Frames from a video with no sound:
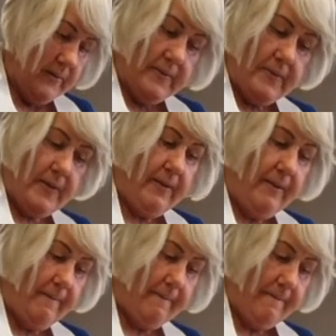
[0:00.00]
See
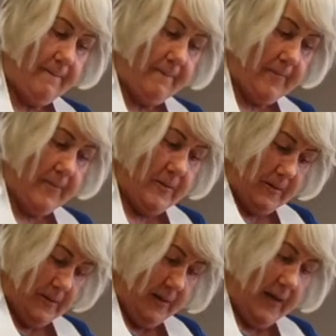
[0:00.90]
that?
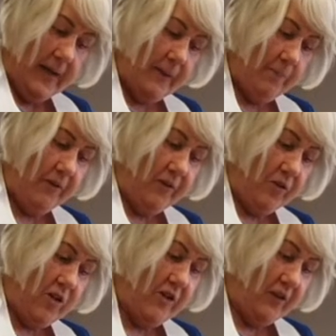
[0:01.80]
Any bits of
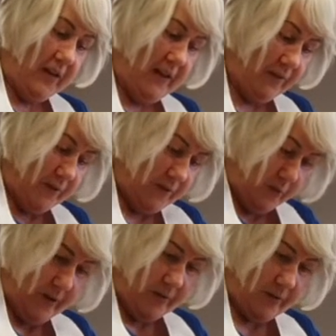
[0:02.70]
cheese I left on the
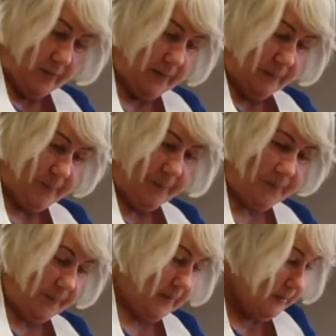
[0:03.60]
grater.
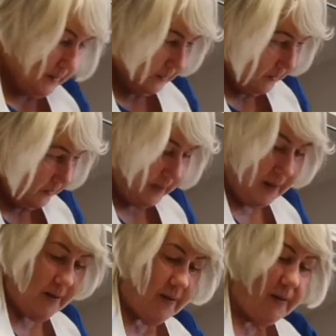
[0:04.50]
See
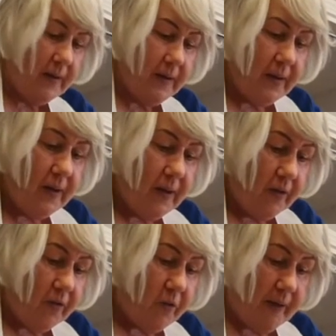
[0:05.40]
that?
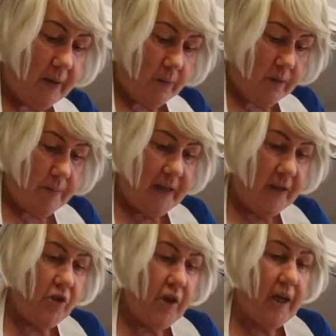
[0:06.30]
So now the
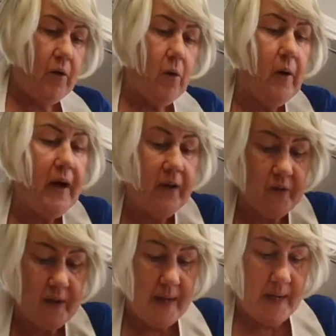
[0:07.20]
manchego has
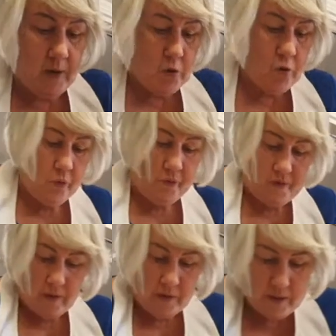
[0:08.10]
a crust
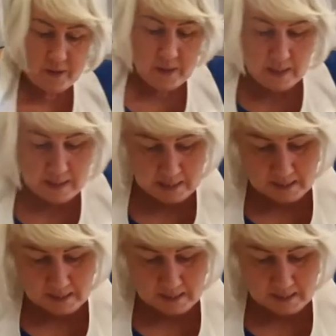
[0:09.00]
on it.